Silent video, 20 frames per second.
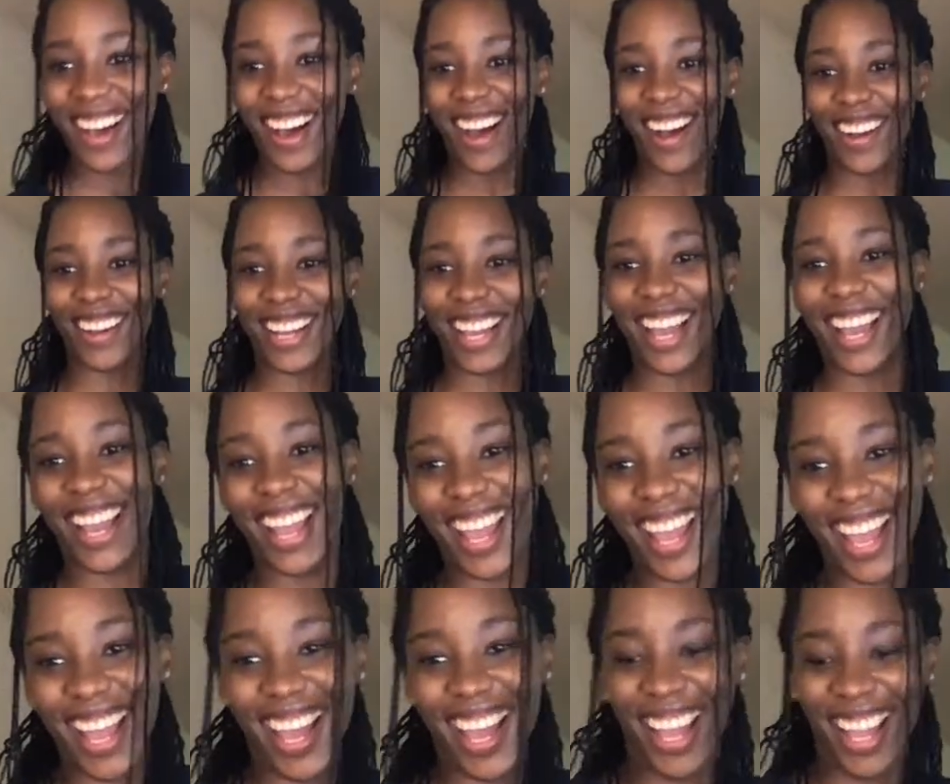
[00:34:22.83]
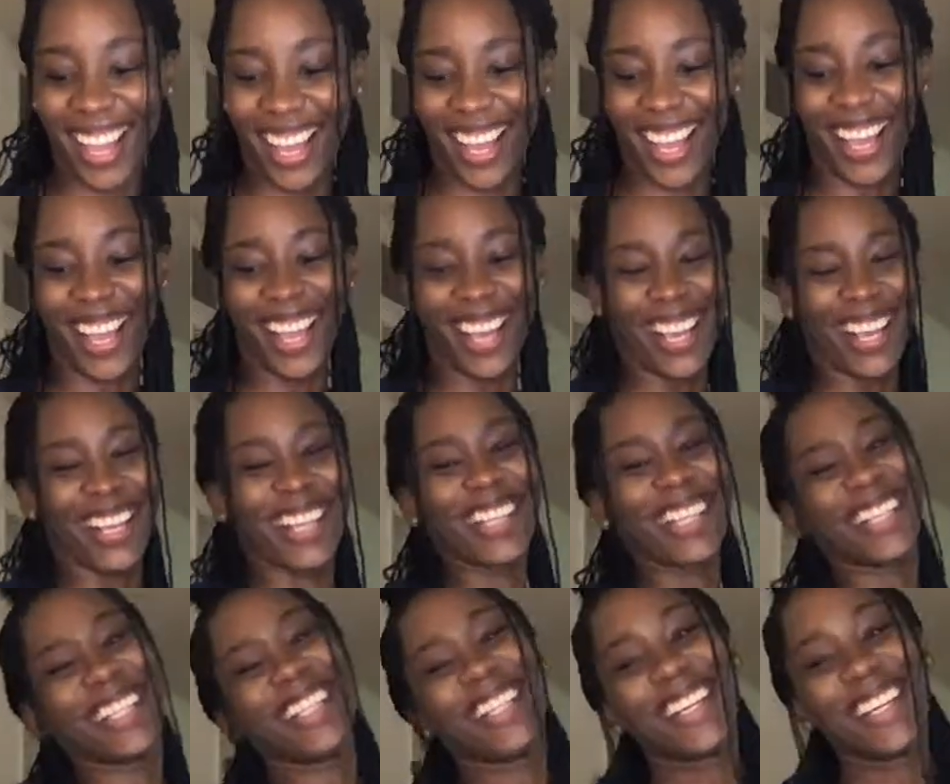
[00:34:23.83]
Okay.
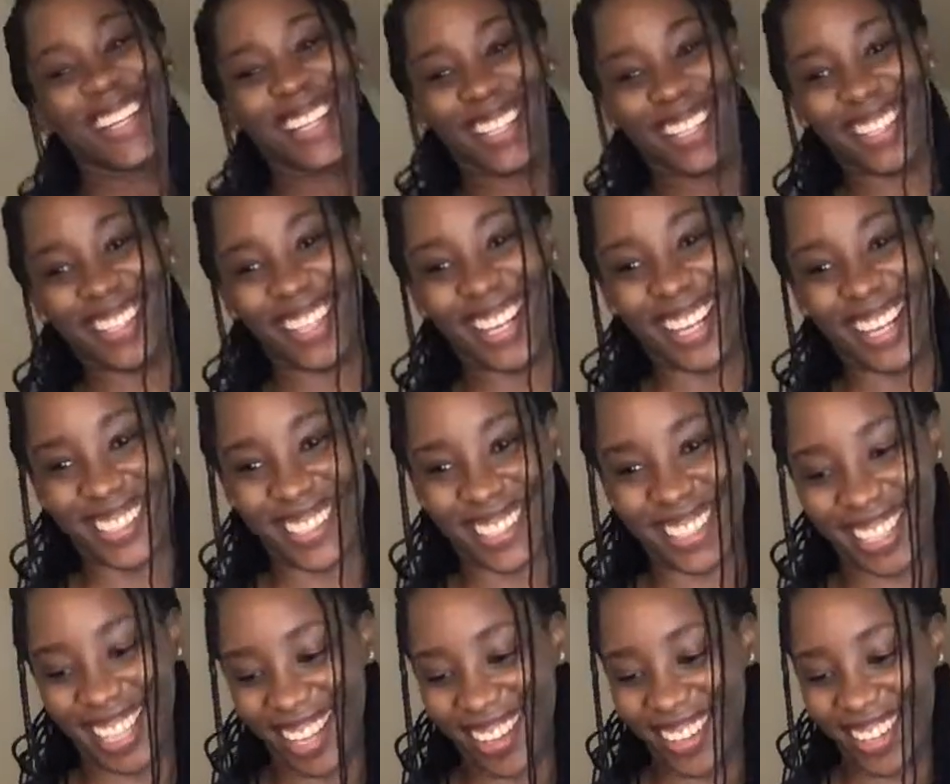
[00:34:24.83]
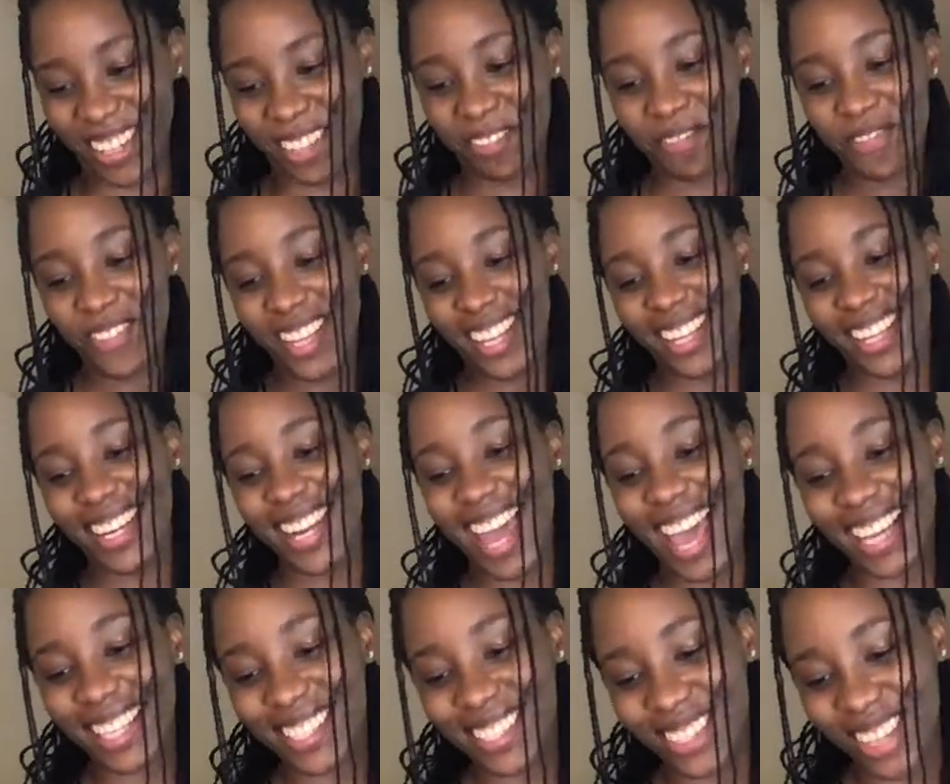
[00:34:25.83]
You guys are clowning.
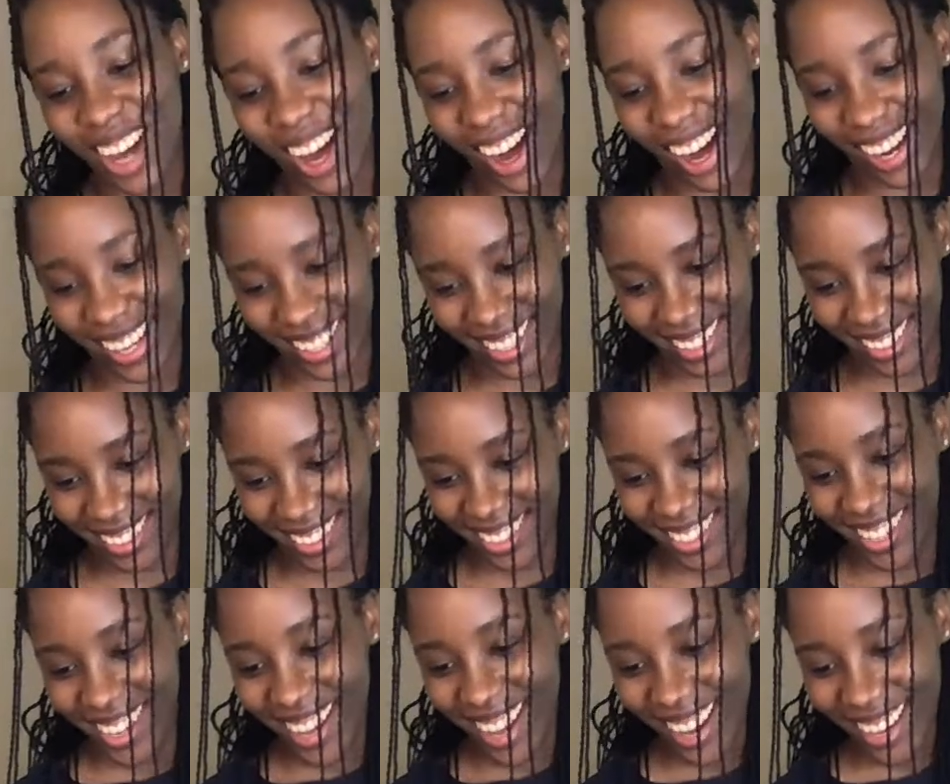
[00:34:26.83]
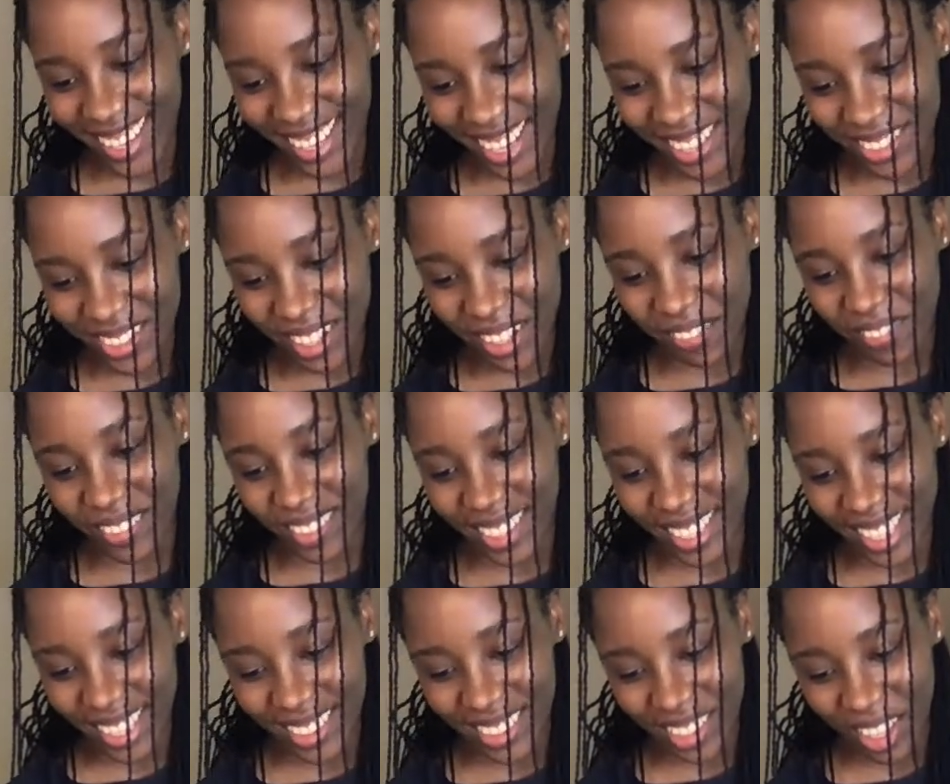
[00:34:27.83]
Next song. Are you guys ready for the
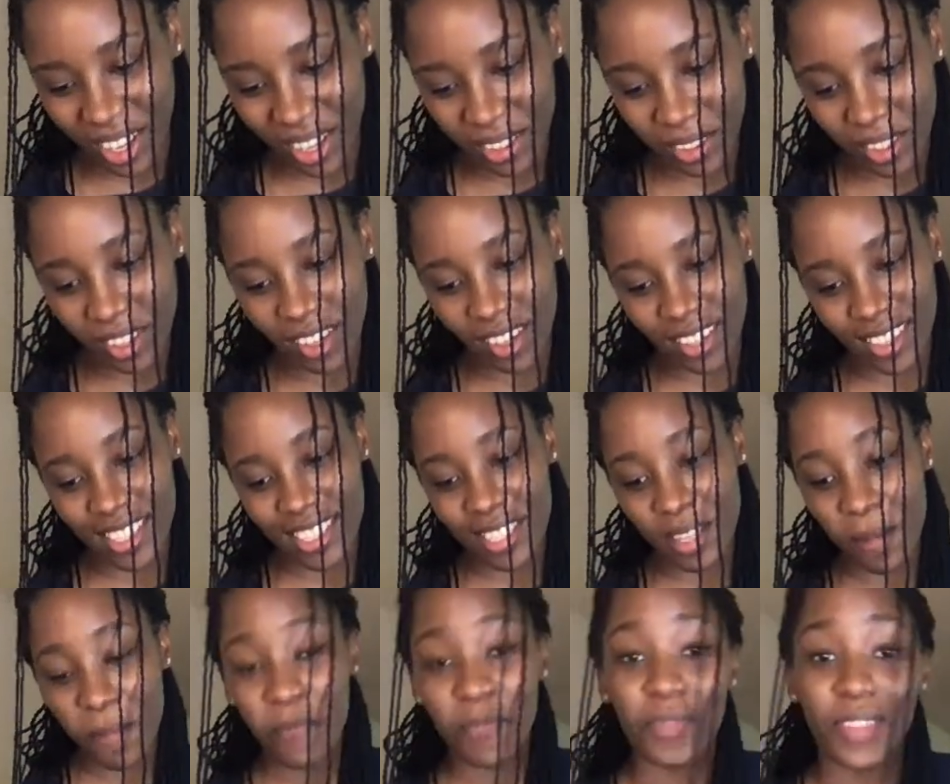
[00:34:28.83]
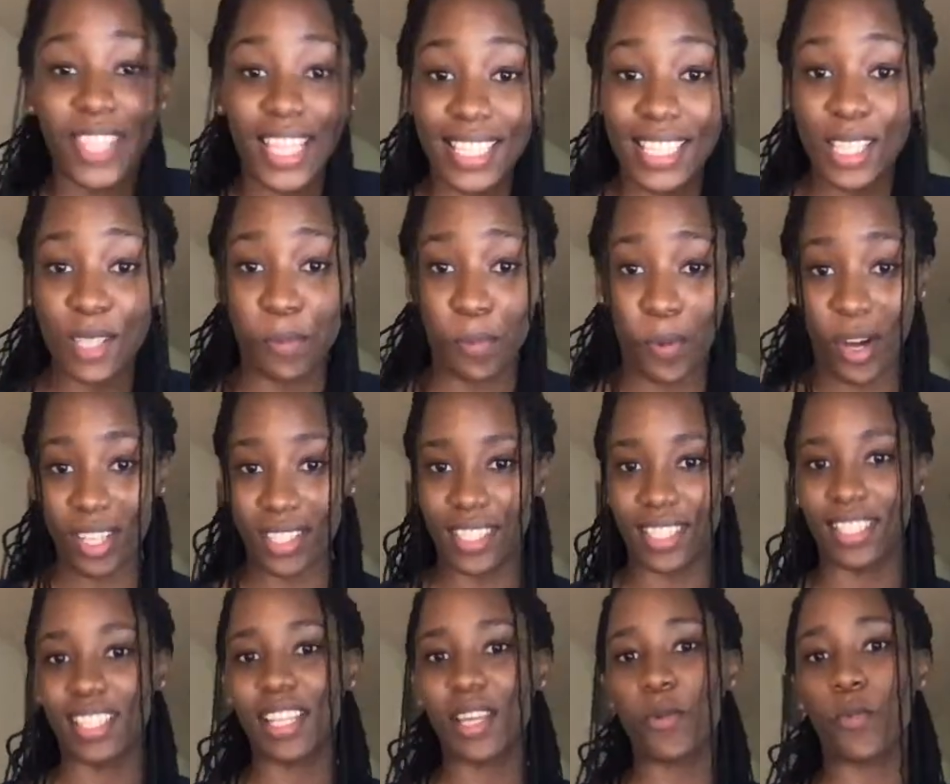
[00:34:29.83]
next song? Oh, this is
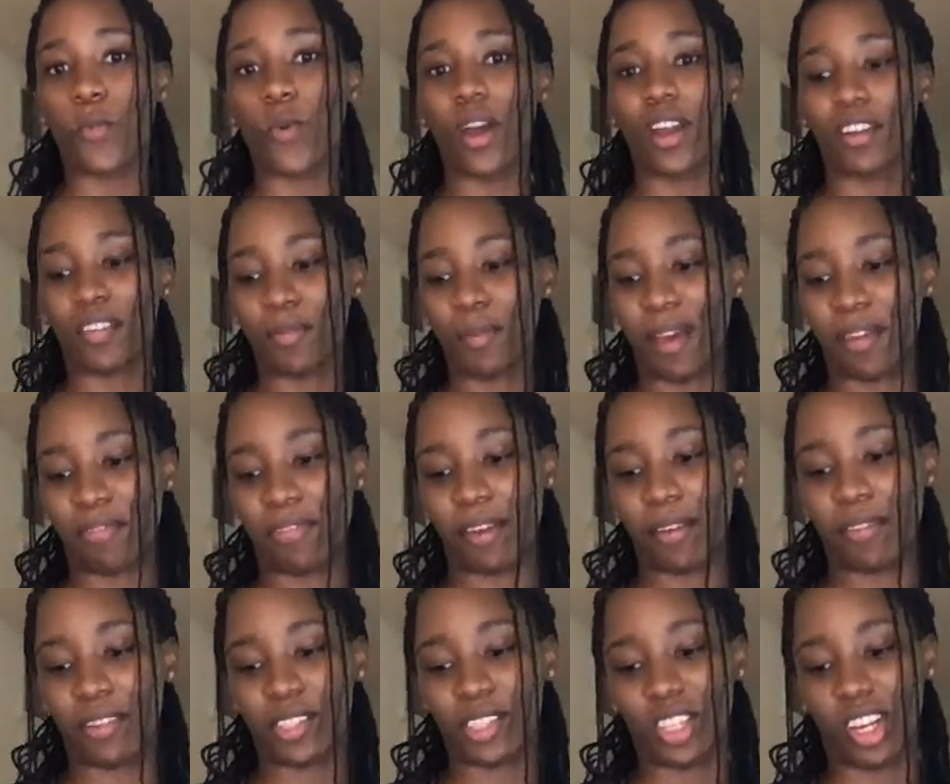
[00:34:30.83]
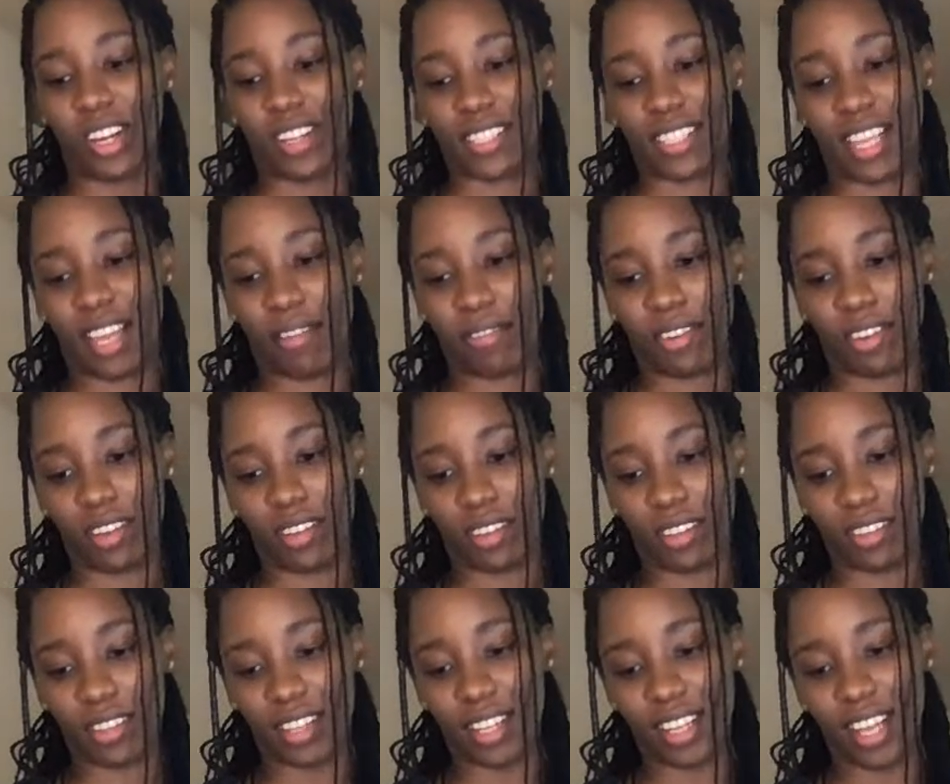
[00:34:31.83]
personally one of my favorite songs ever.
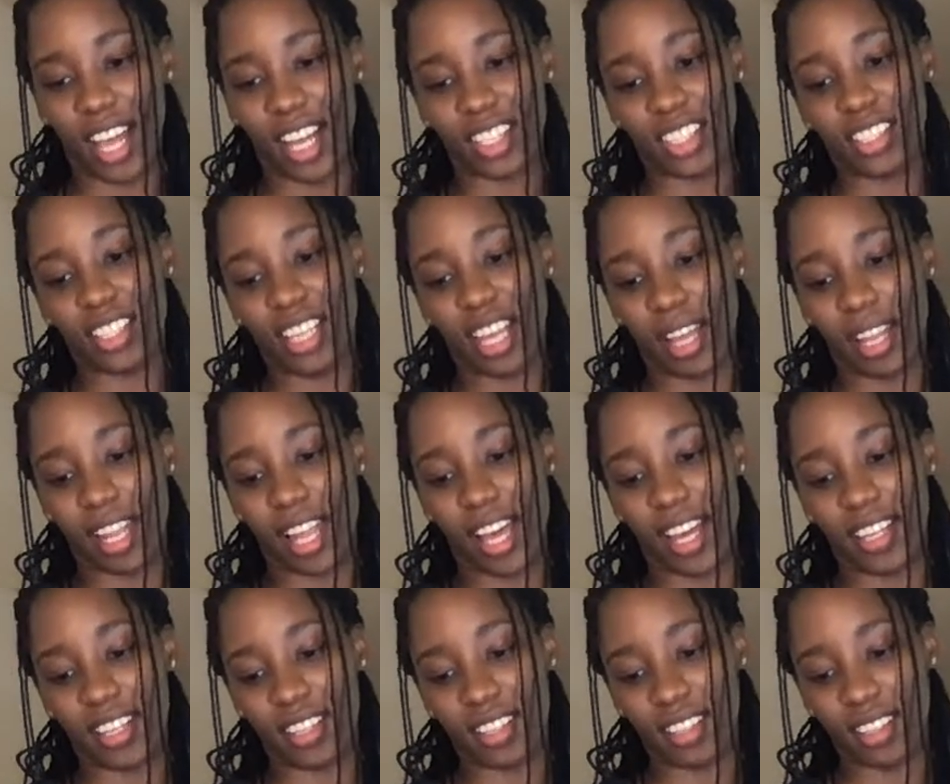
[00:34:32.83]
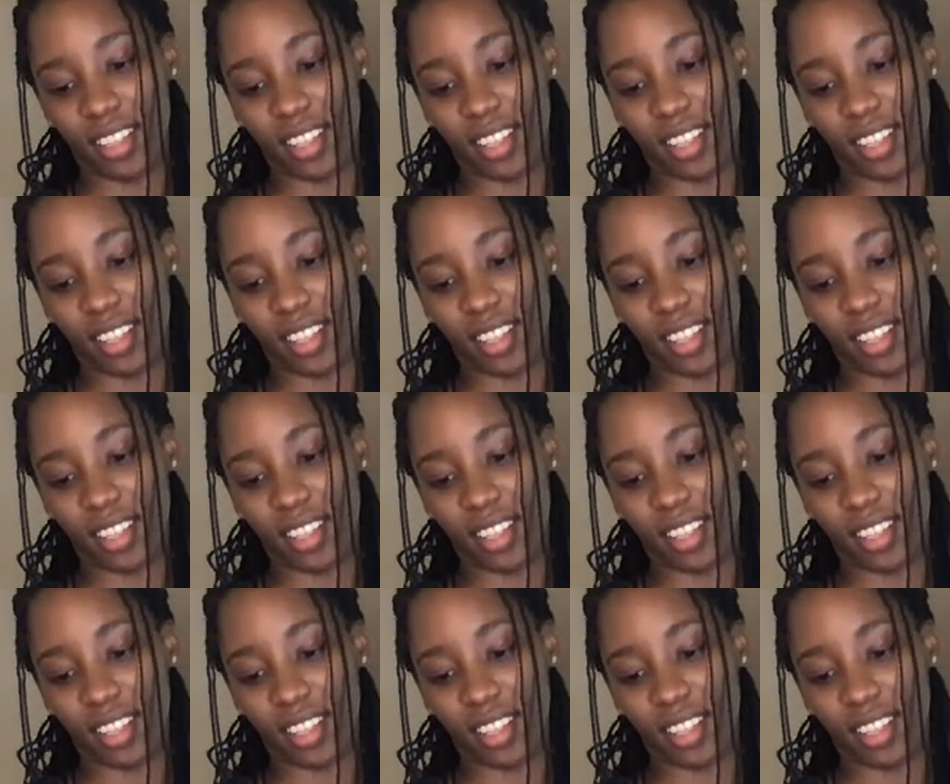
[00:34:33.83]
Actually, I lied.